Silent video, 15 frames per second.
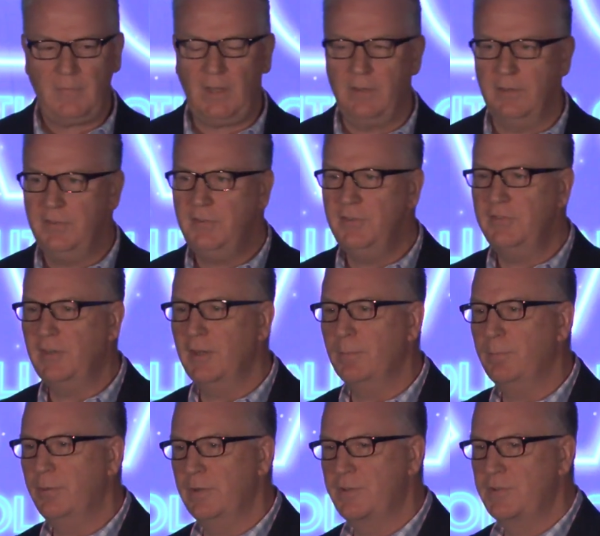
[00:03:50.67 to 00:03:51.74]
This is a
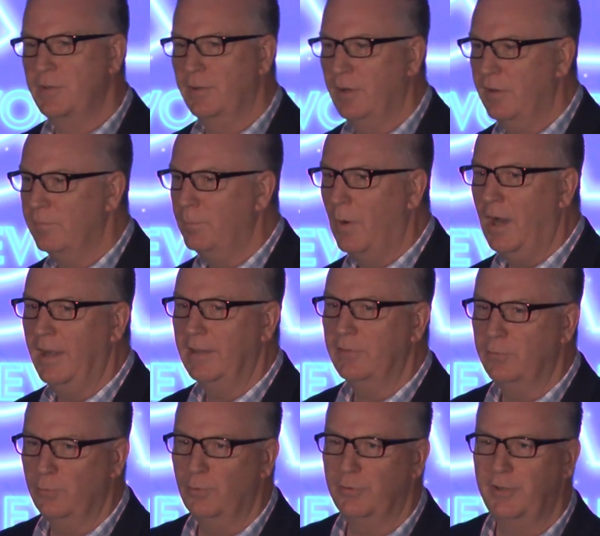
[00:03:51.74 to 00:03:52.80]
picture of my
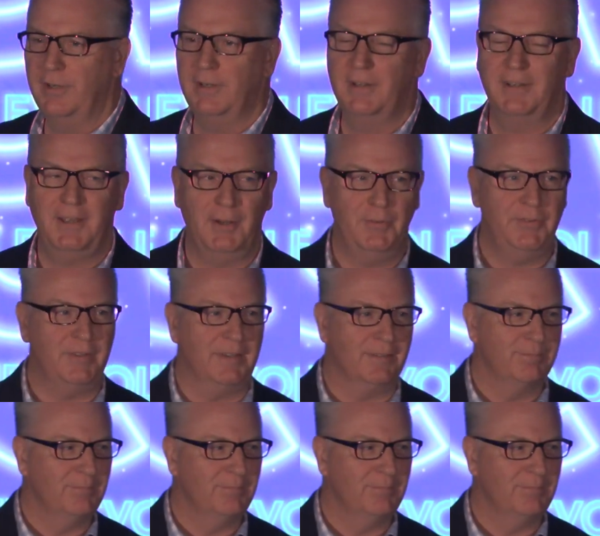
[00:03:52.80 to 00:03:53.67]
daughter, Kelsey,